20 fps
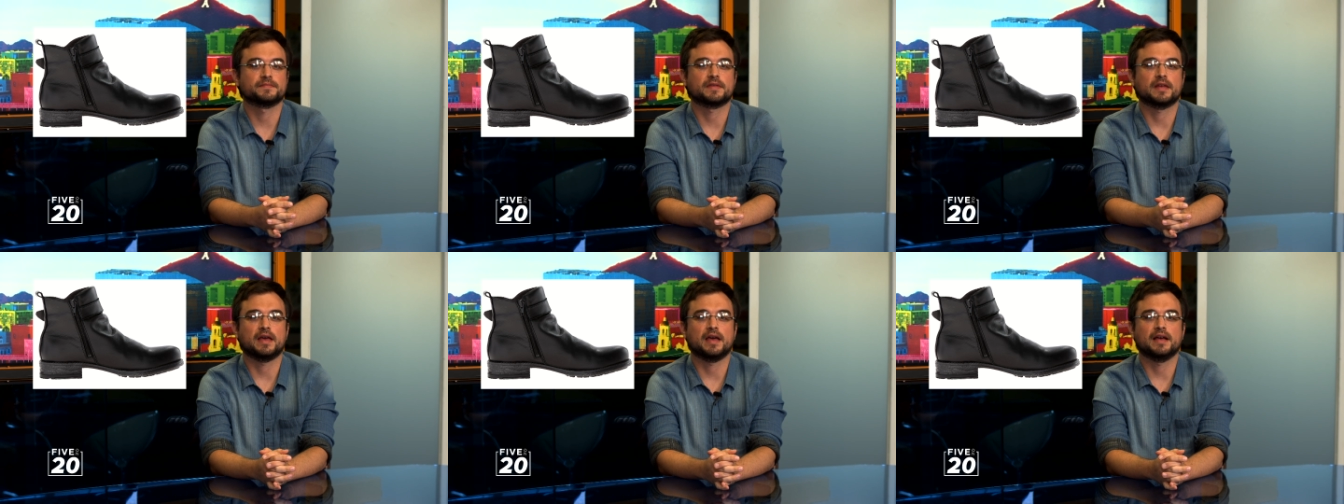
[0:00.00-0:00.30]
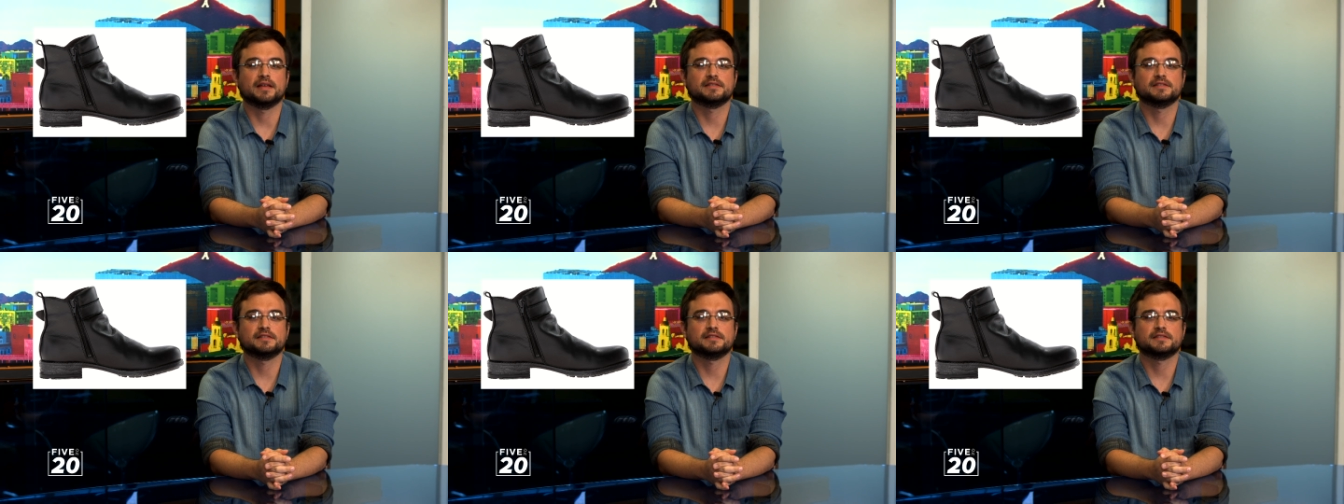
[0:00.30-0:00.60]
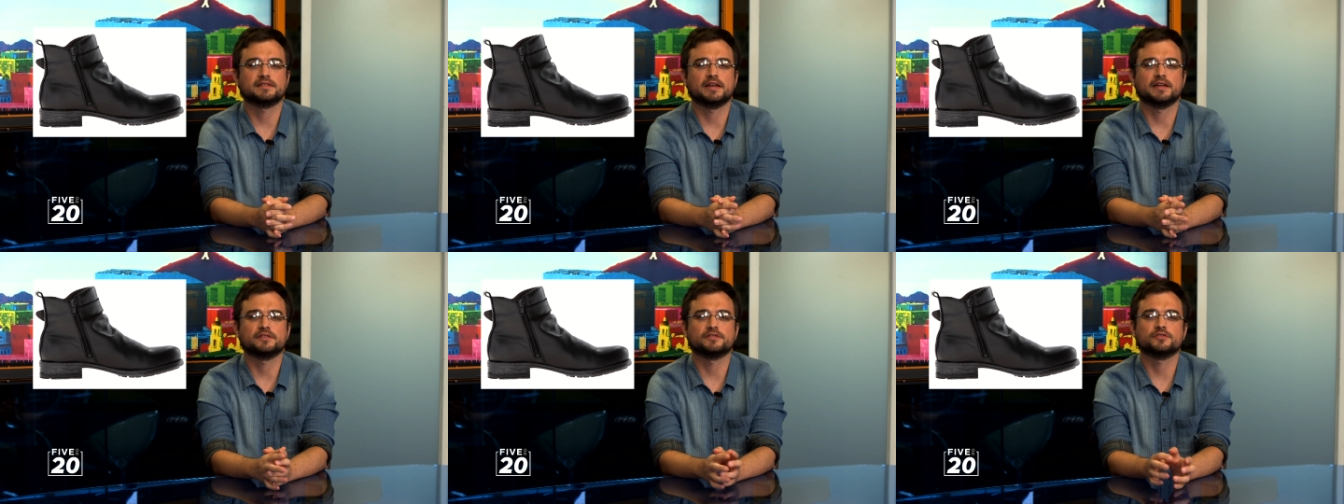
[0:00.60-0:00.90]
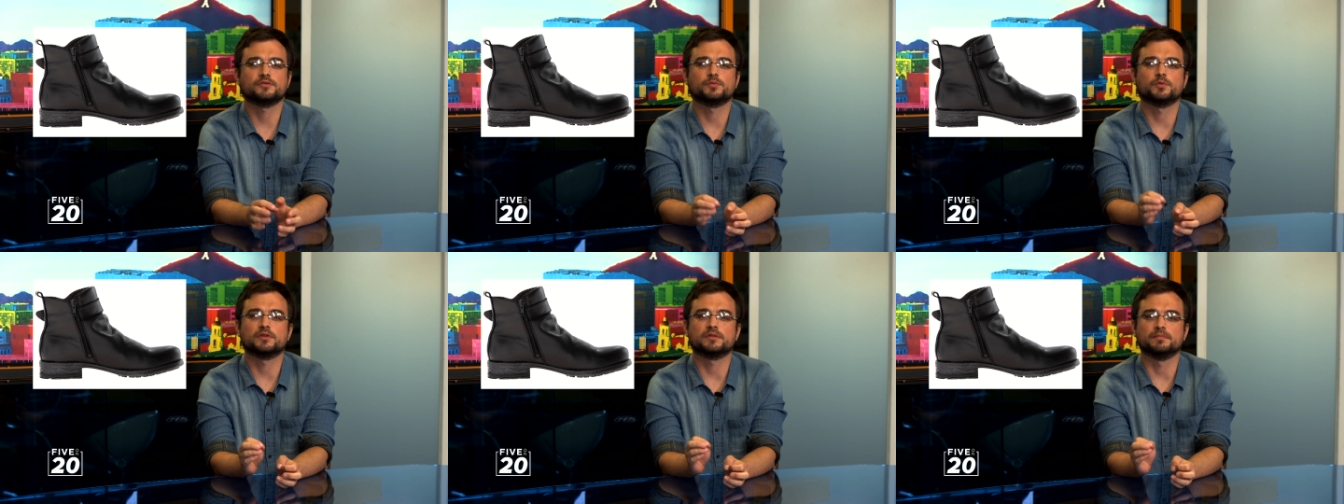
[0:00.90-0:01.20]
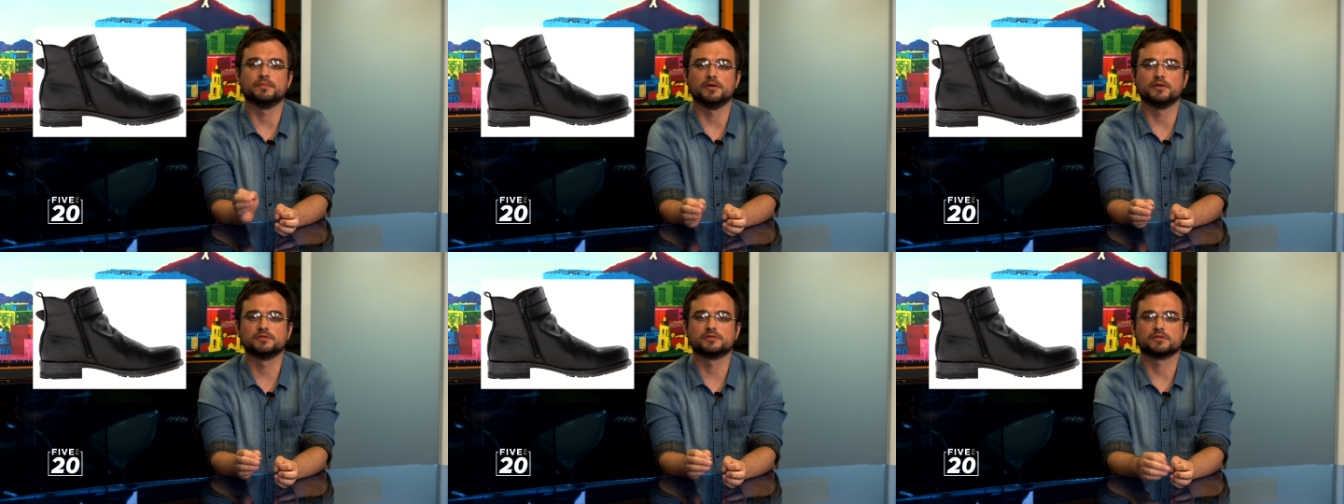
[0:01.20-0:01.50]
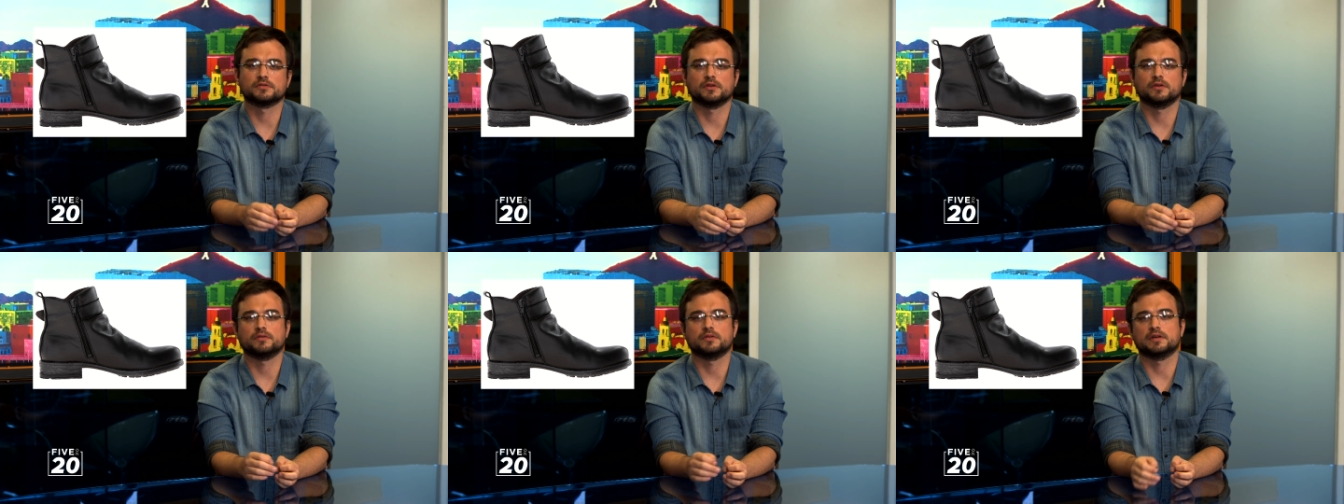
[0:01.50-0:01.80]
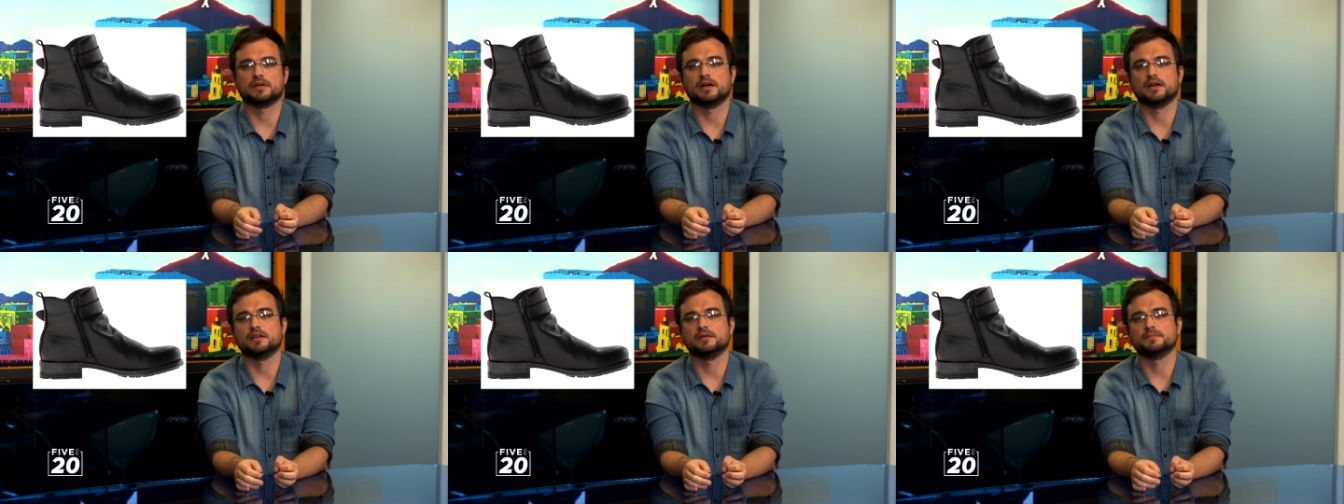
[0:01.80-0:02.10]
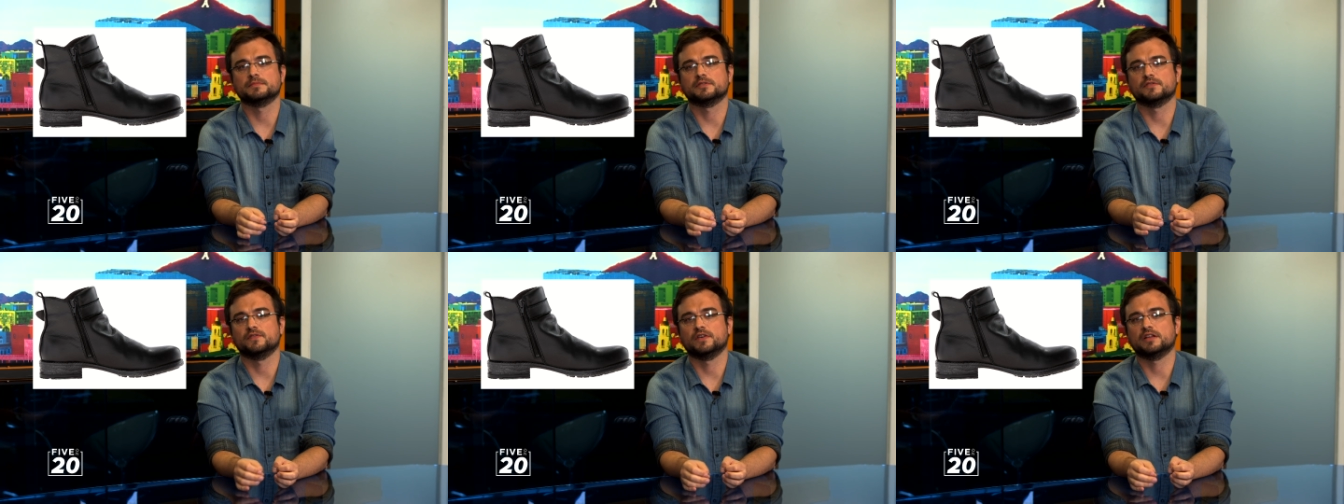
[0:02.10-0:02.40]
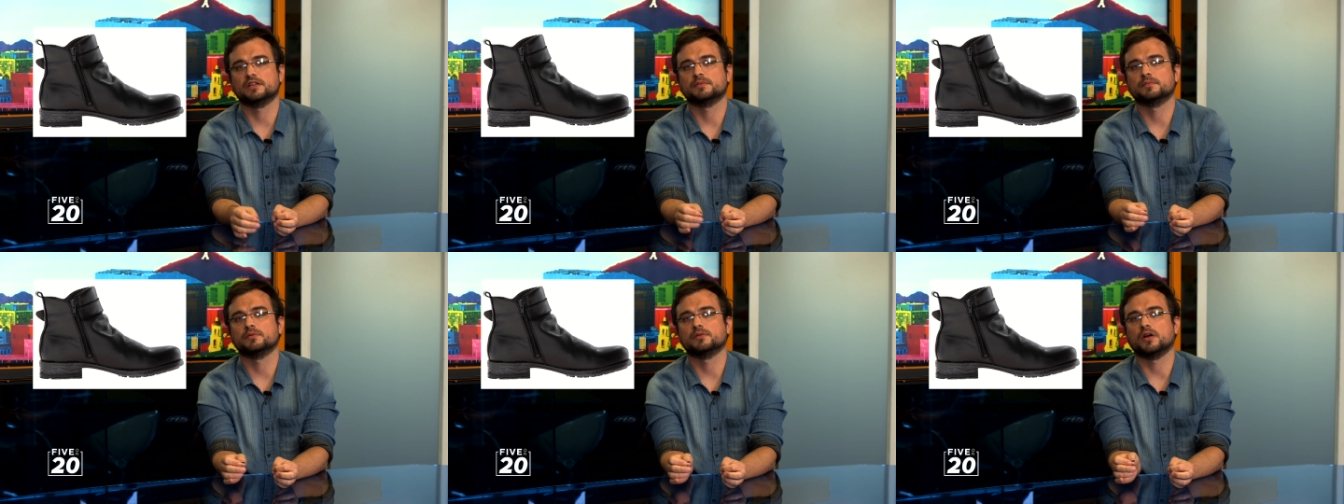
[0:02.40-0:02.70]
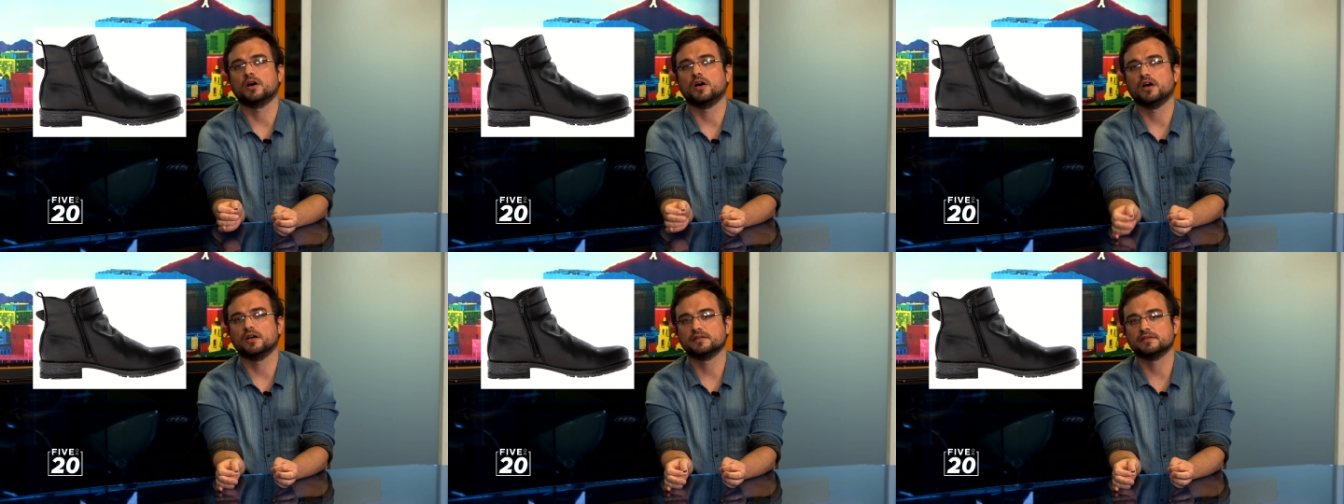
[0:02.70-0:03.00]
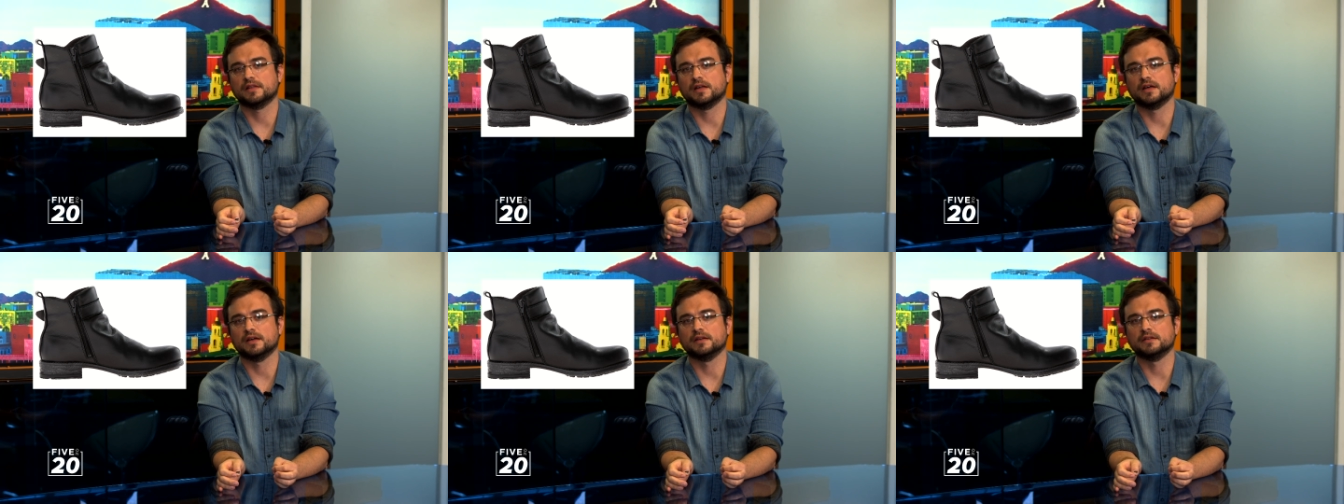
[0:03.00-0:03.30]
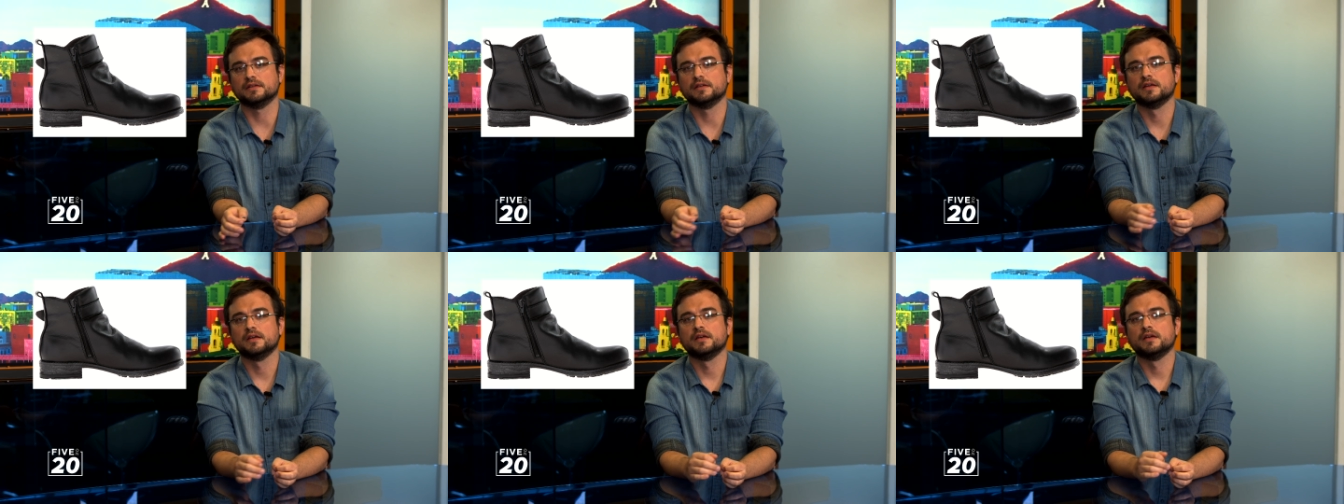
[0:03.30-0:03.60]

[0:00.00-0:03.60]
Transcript: As is standard with most clothing items available online,